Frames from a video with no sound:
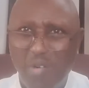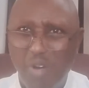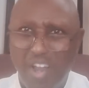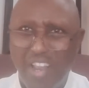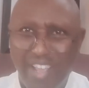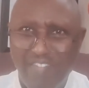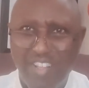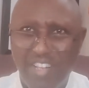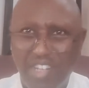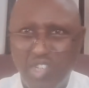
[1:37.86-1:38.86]
don't want to like
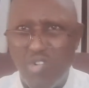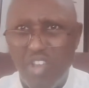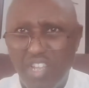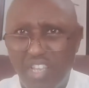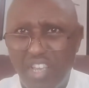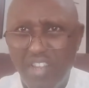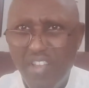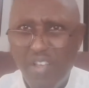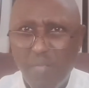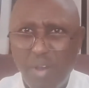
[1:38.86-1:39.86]
really destroy the kid,
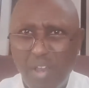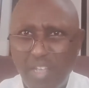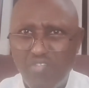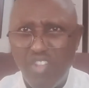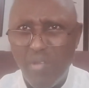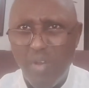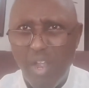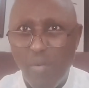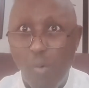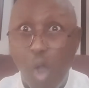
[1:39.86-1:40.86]
but that's really
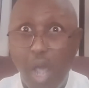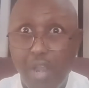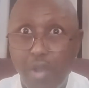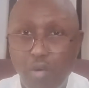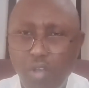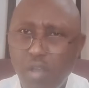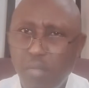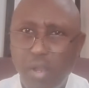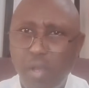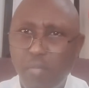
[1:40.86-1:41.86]
what I want to do.
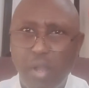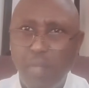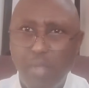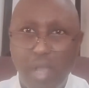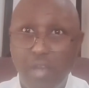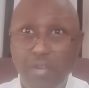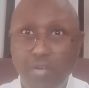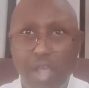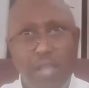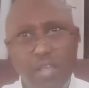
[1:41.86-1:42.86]
But uh, but I'm not gonna
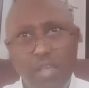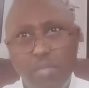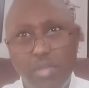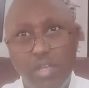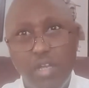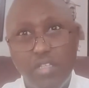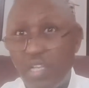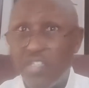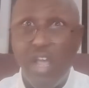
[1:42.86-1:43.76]
do that because that's